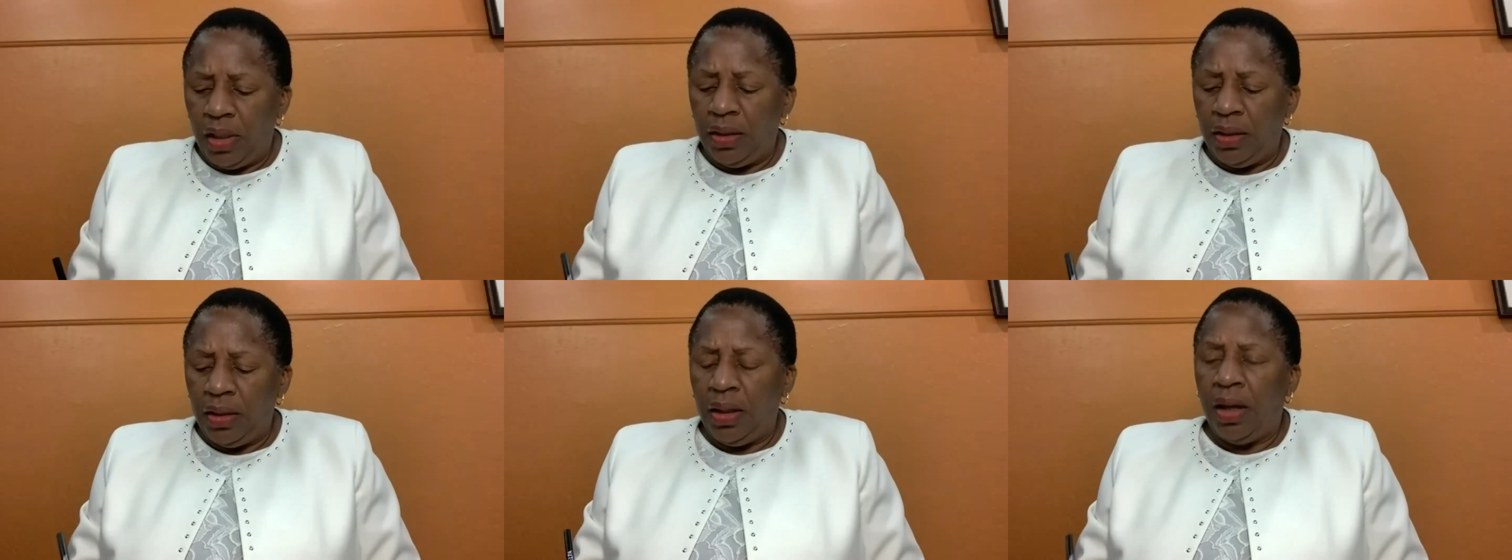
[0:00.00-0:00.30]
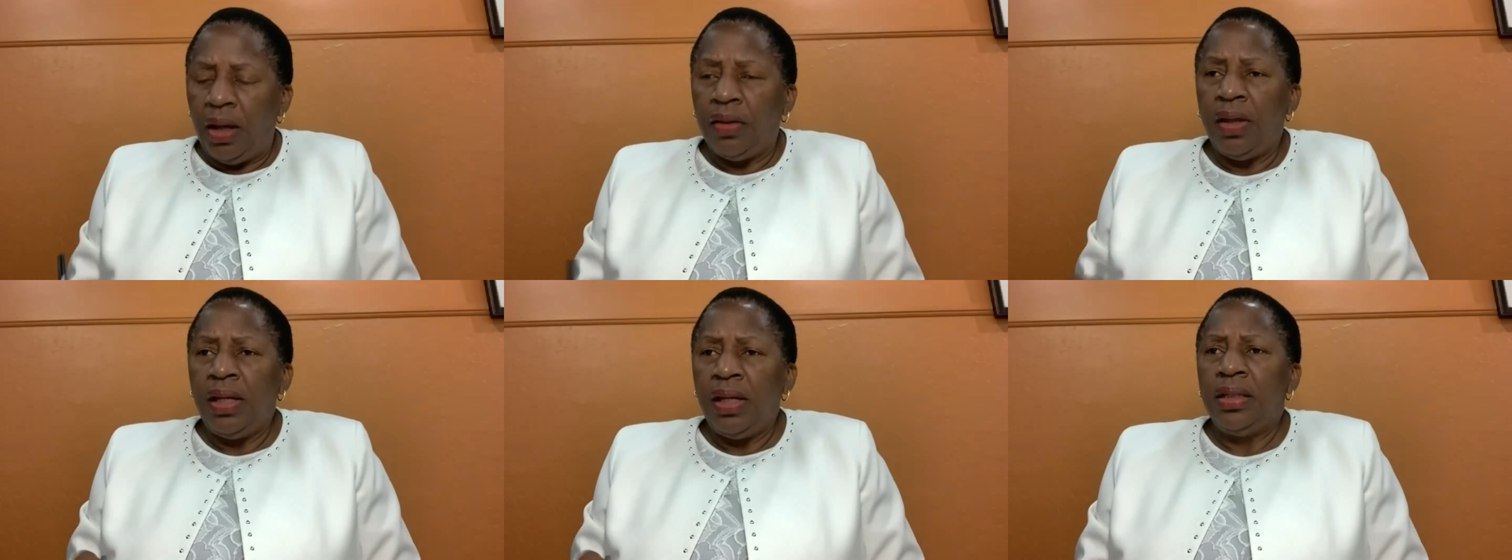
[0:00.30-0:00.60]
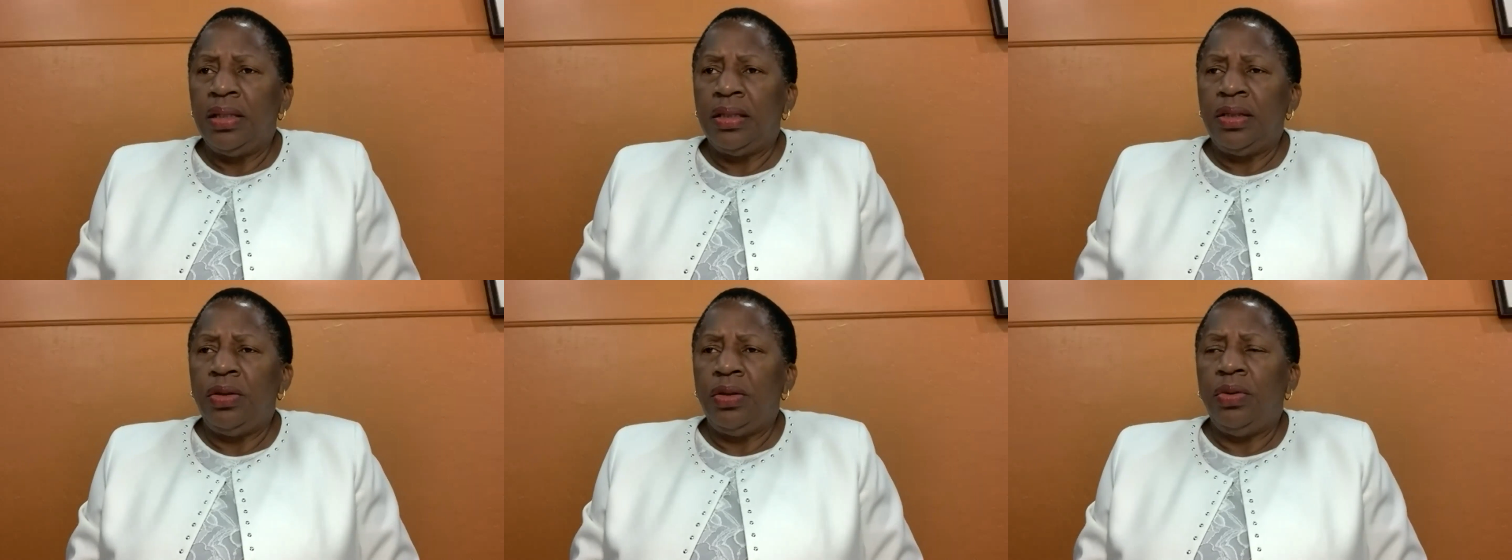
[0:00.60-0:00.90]
The other
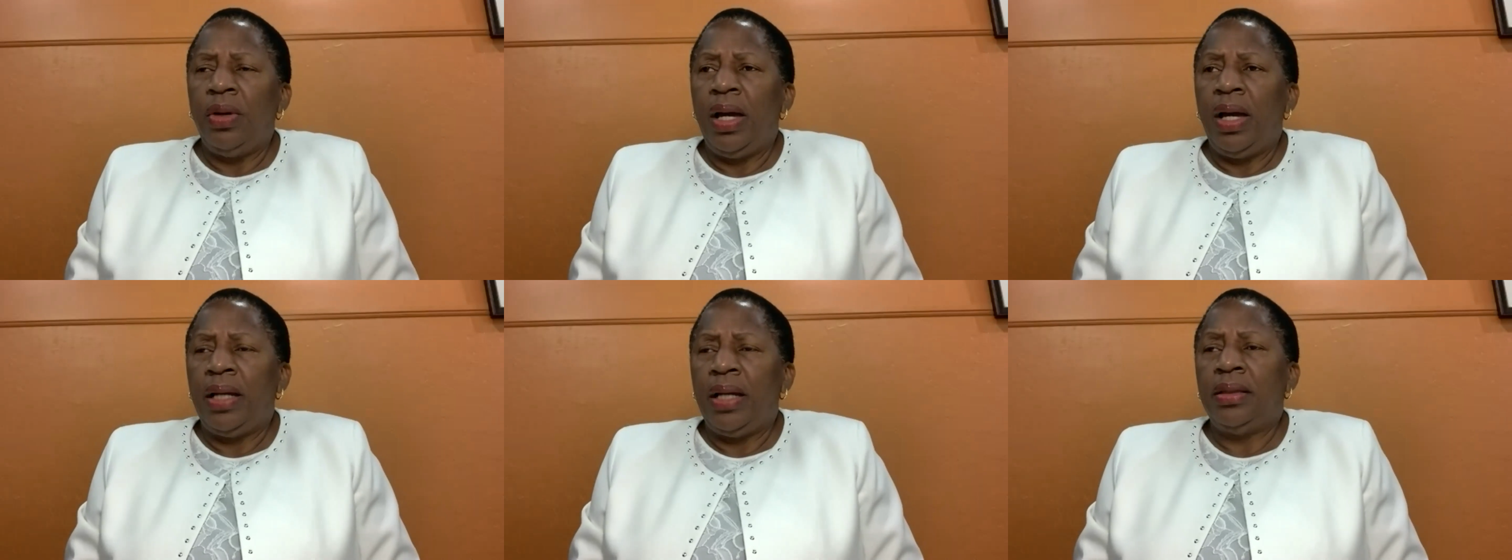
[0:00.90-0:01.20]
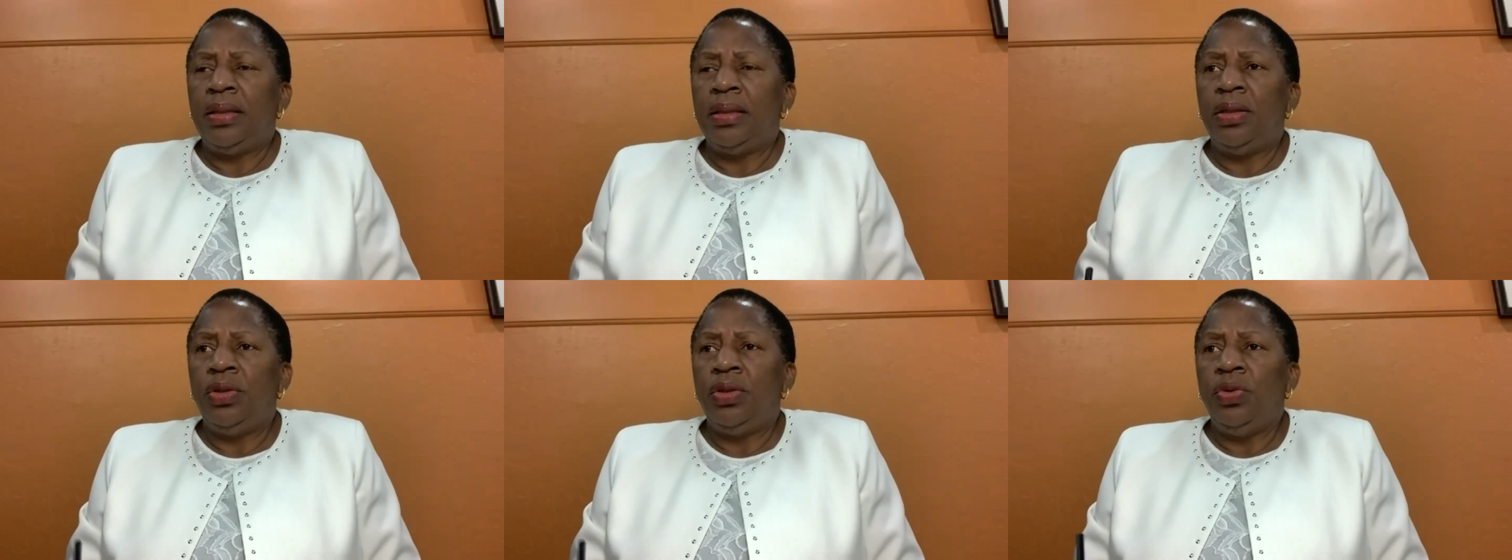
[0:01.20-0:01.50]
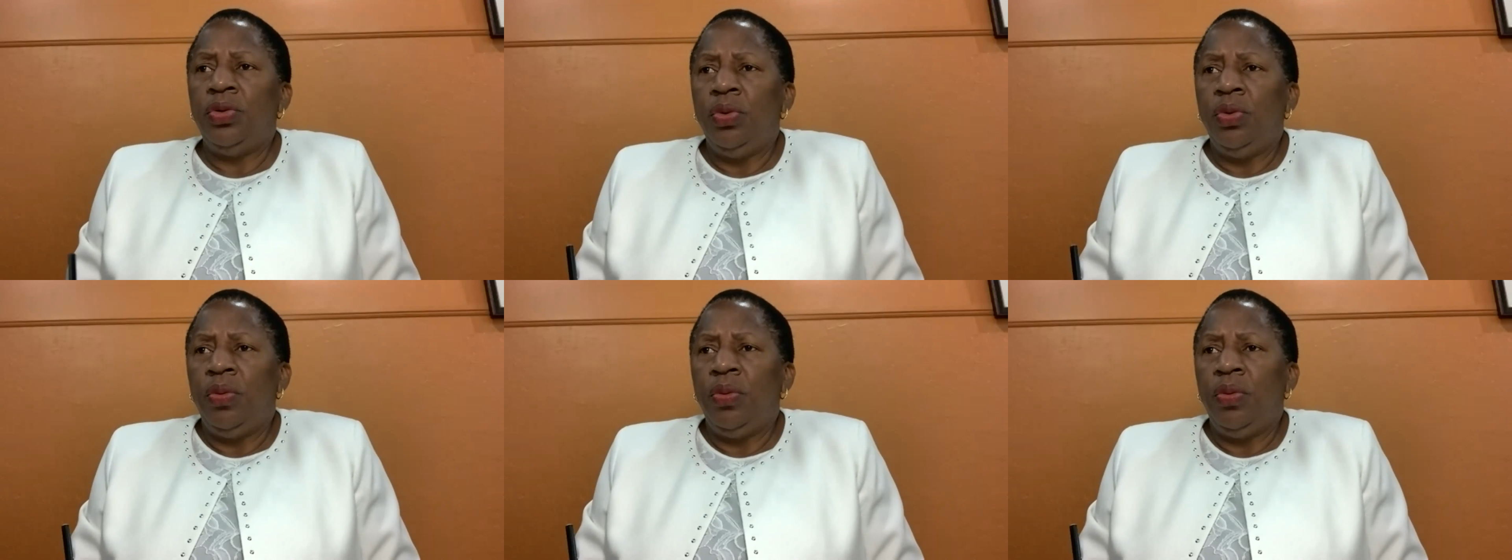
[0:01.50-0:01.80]
issue had to
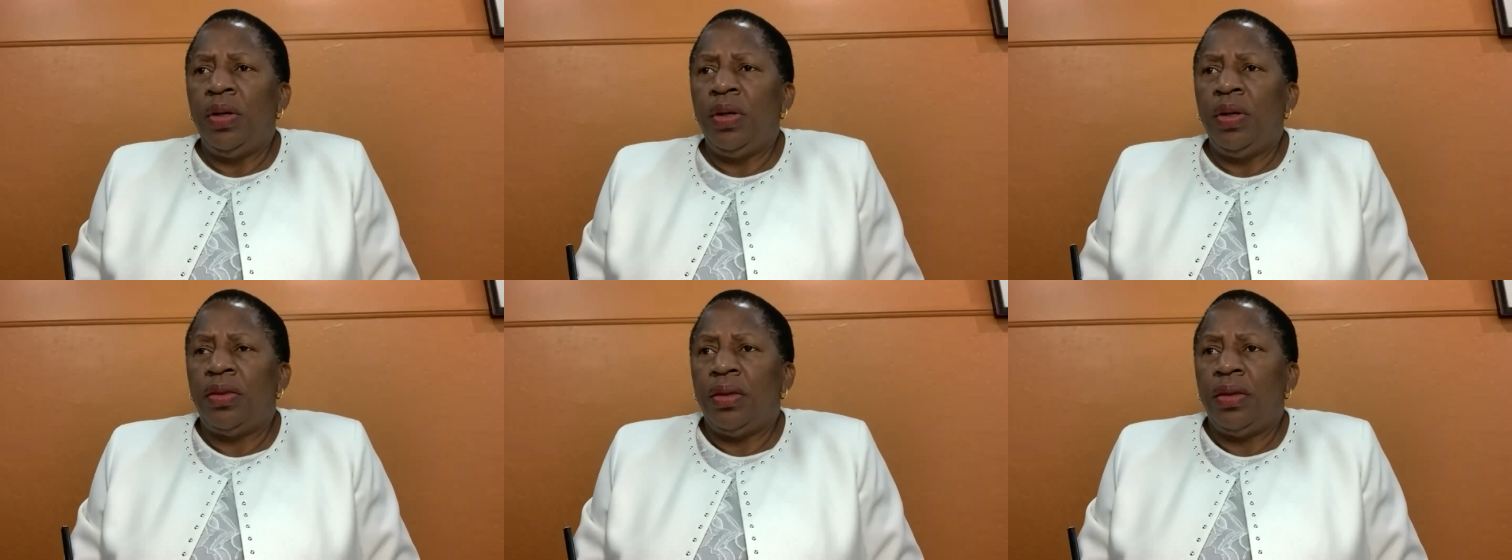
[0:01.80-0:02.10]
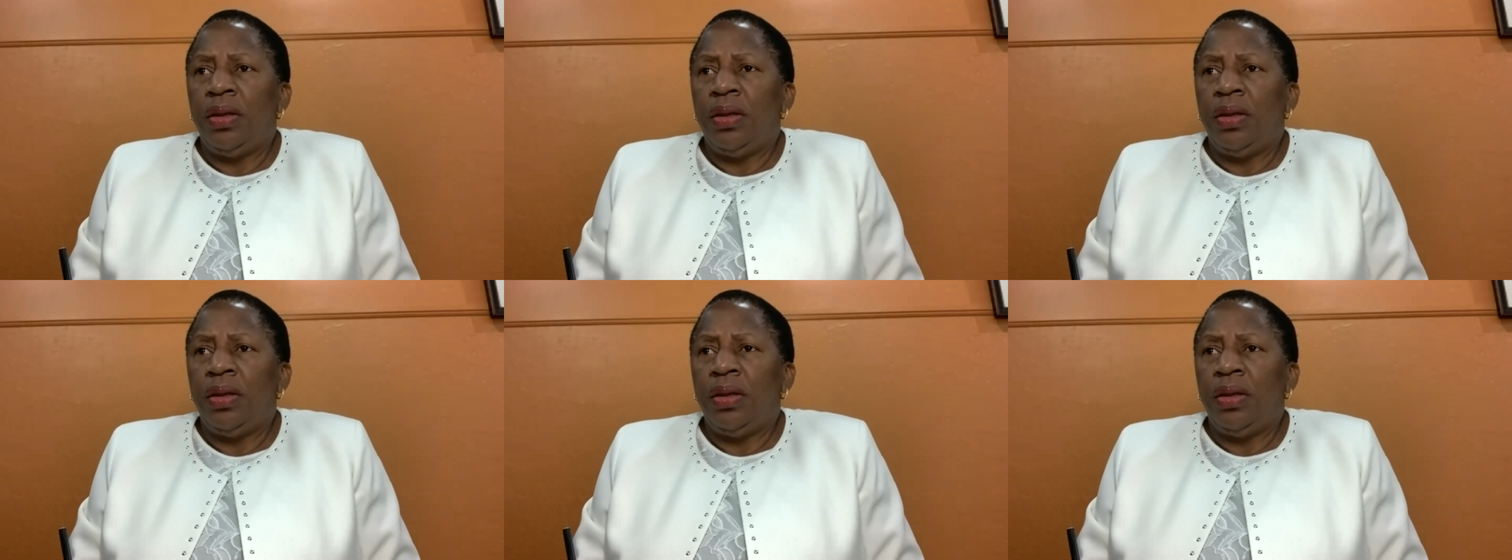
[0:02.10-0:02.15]
do with